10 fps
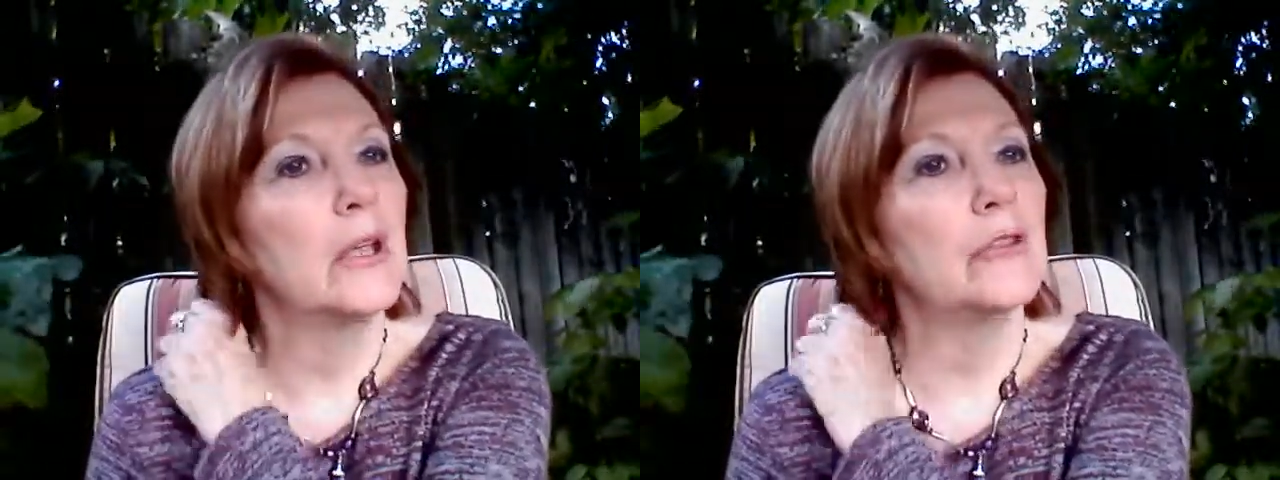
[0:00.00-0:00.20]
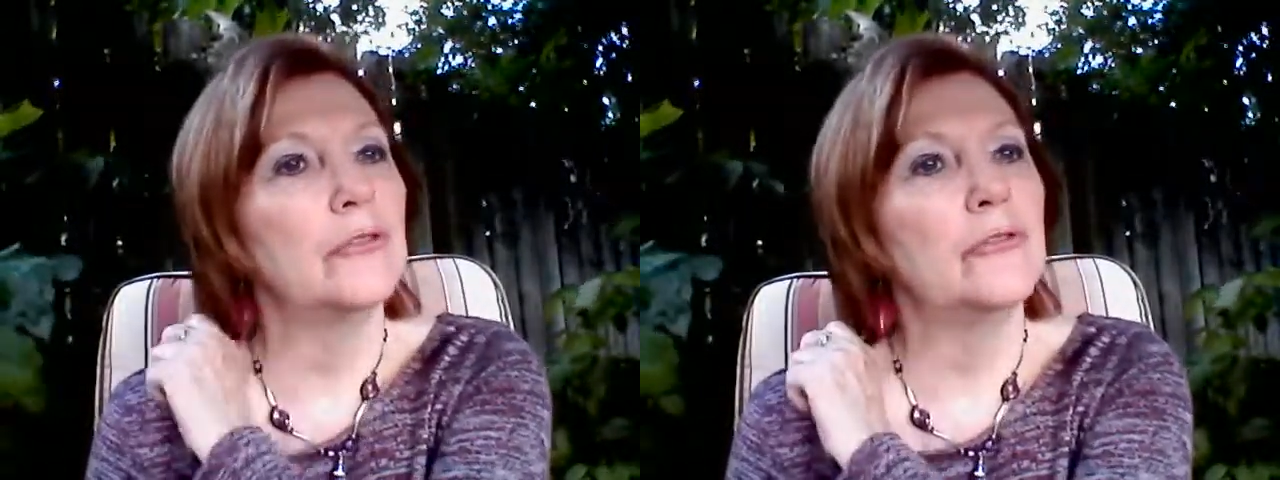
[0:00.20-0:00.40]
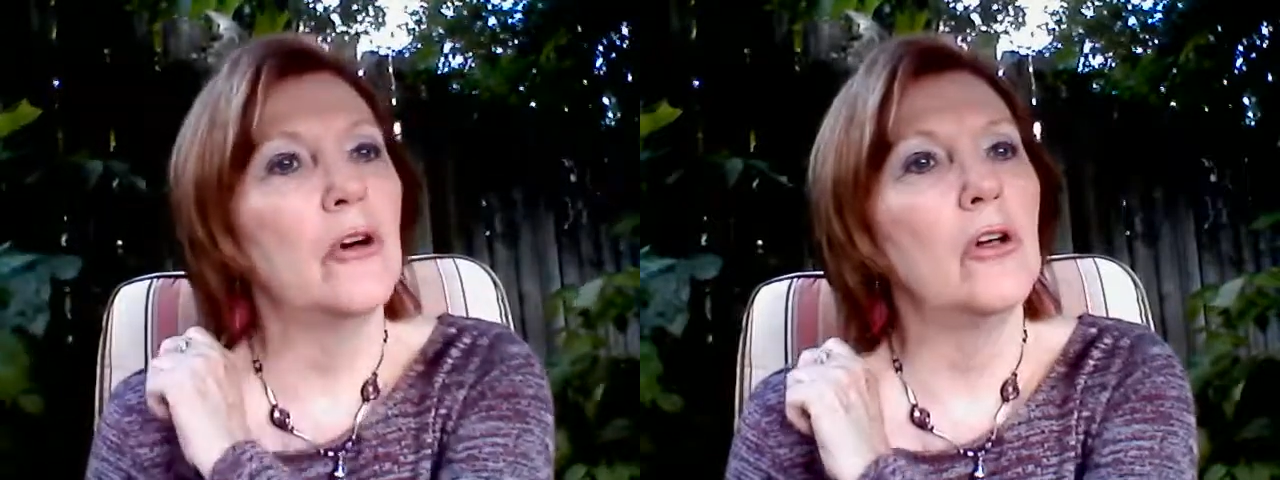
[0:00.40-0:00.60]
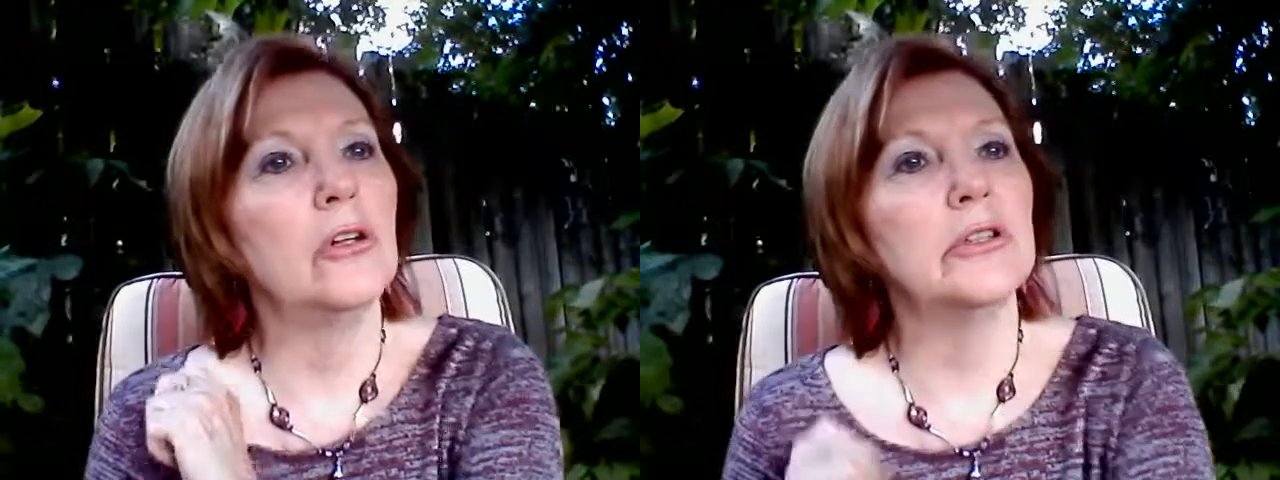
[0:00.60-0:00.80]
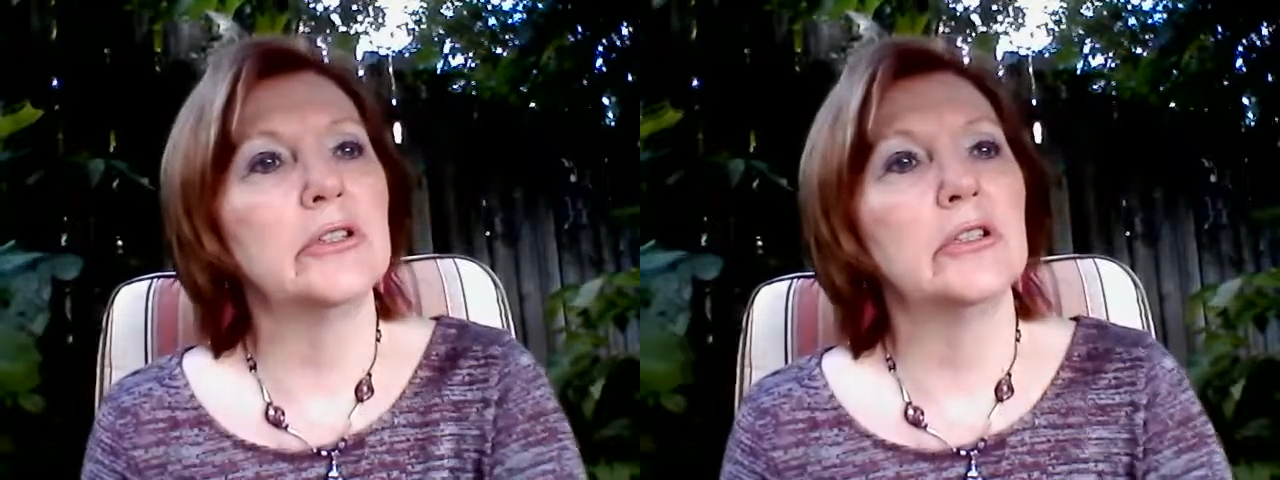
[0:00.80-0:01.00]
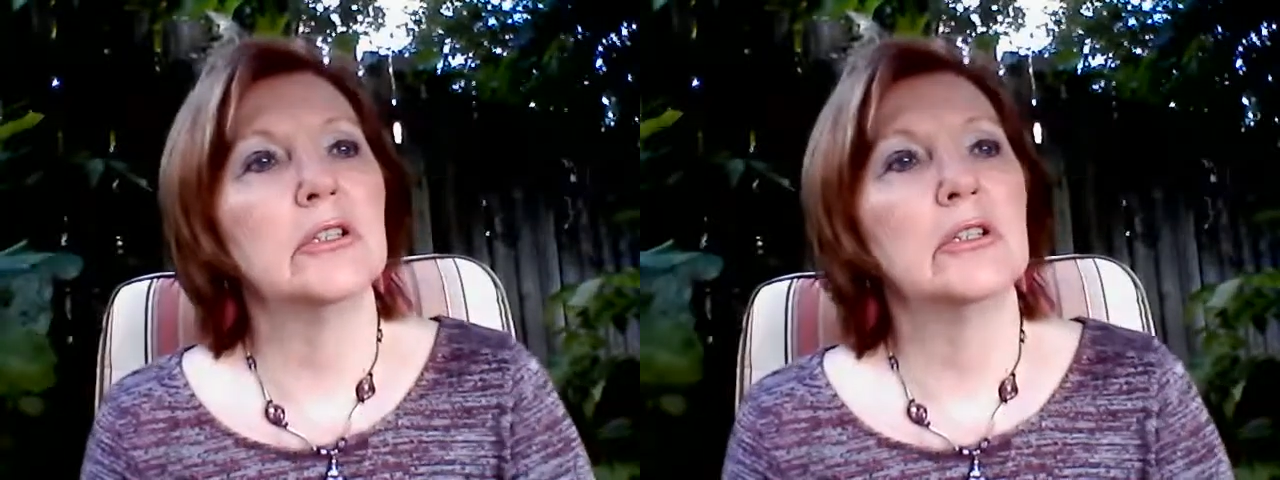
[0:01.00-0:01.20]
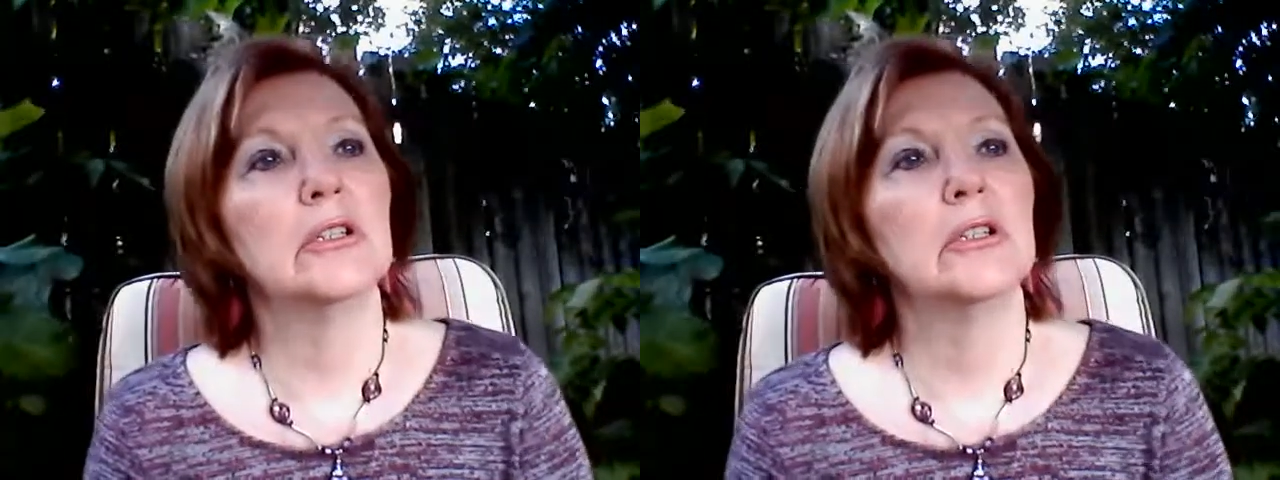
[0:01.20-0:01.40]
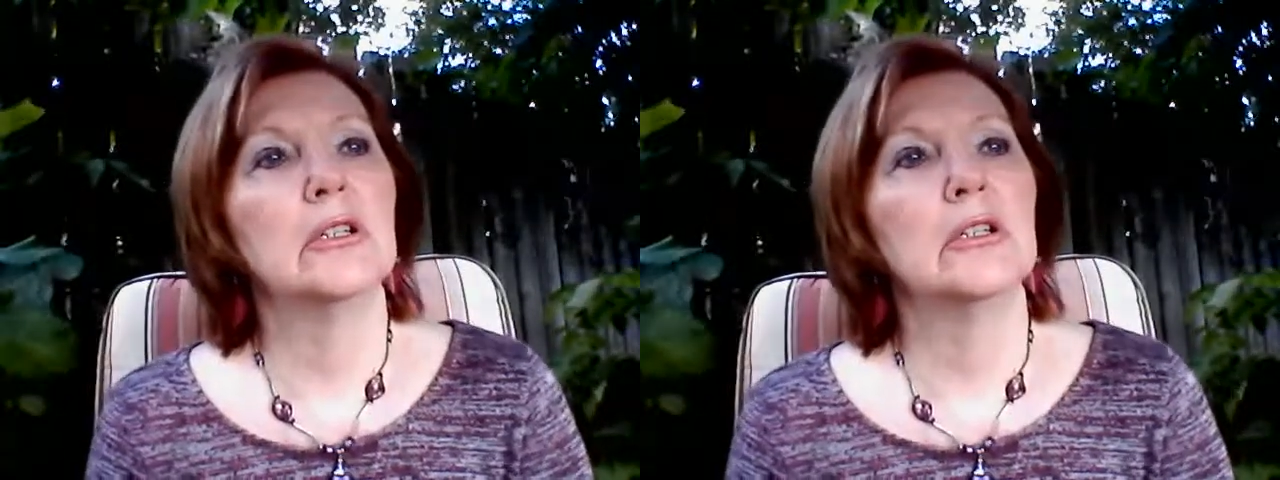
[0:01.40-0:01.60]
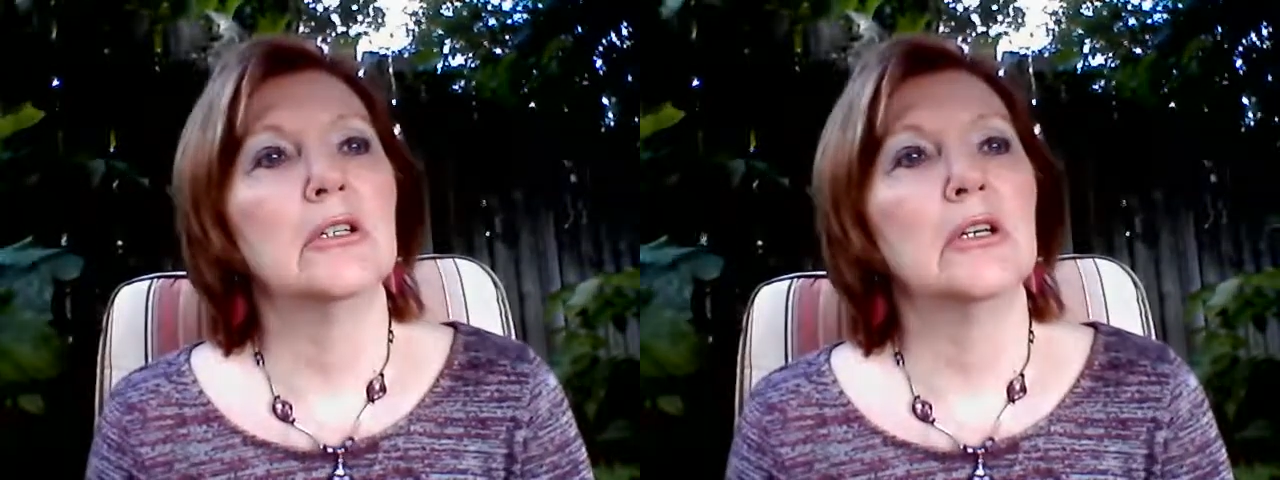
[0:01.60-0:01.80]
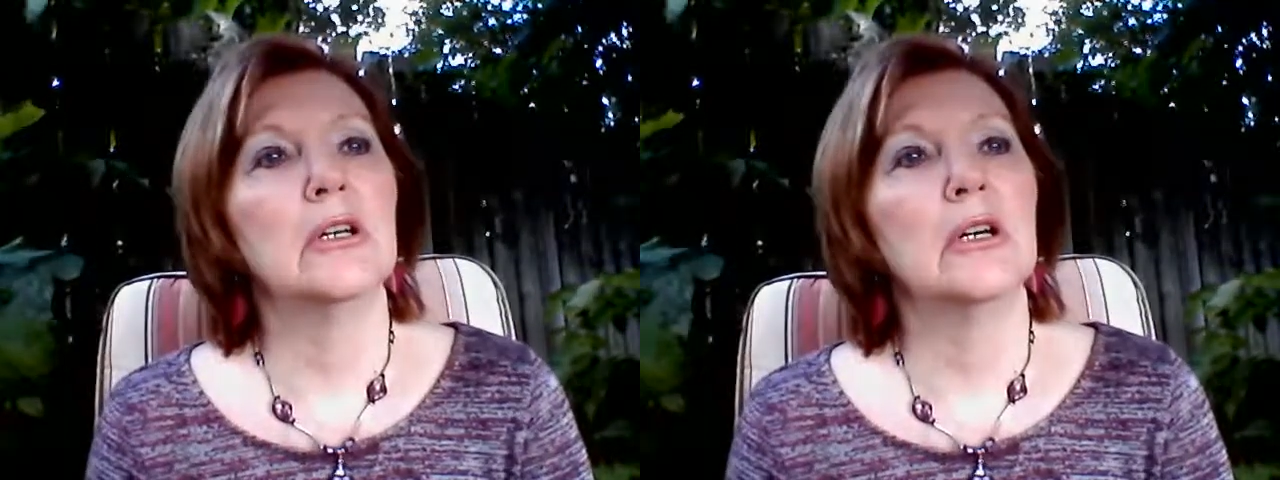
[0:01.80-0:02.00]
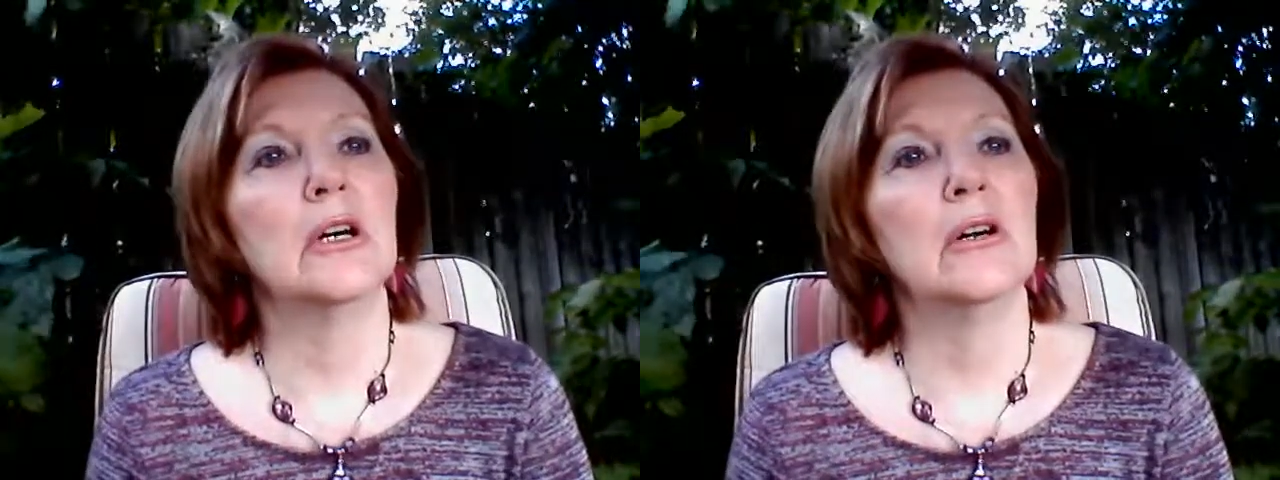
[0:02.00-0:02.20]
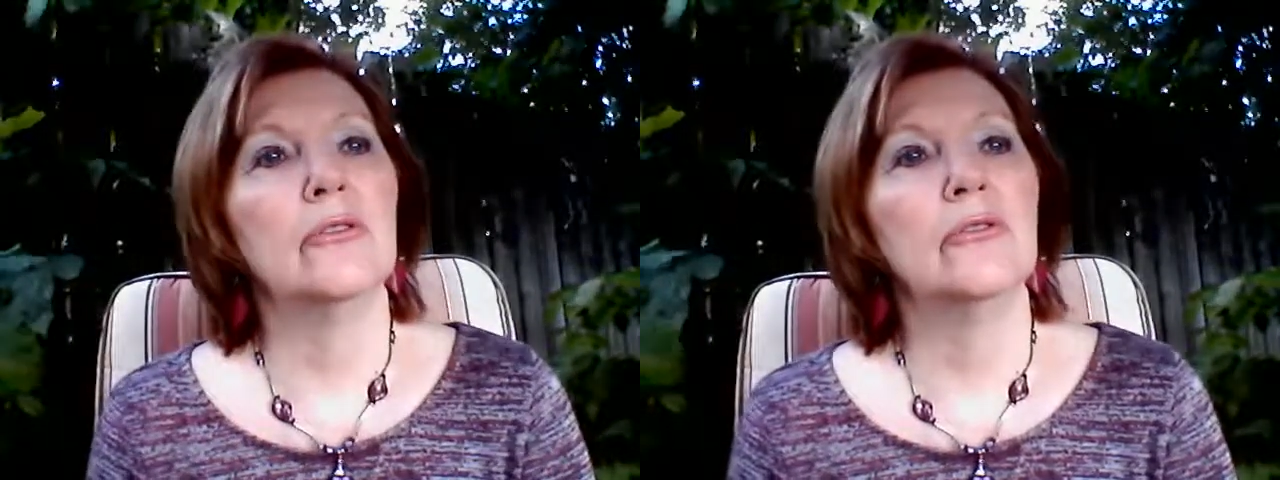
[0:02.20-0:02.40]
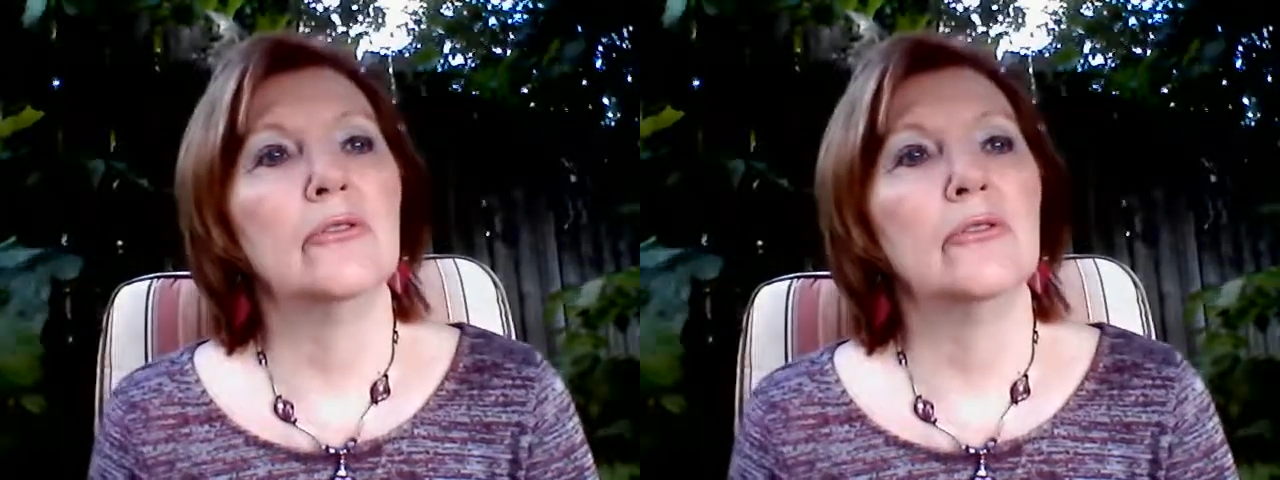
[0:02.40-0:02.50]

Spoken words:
the falls of